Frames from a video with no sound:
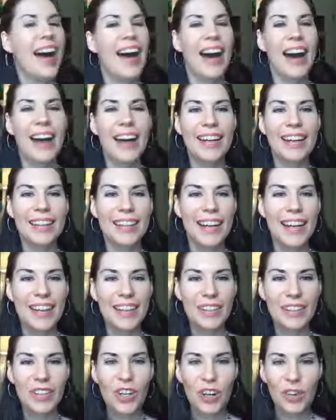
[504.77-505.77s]
I
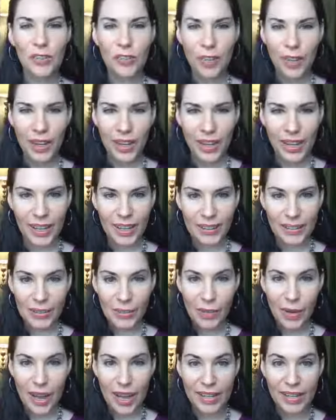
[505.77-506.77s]
don't know if
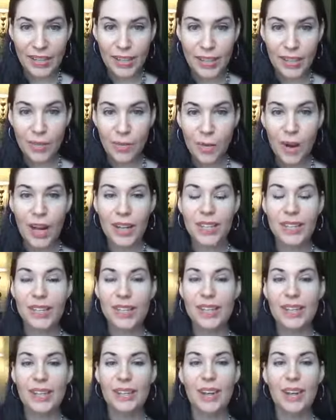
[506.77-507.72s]
Luann is going to watch this.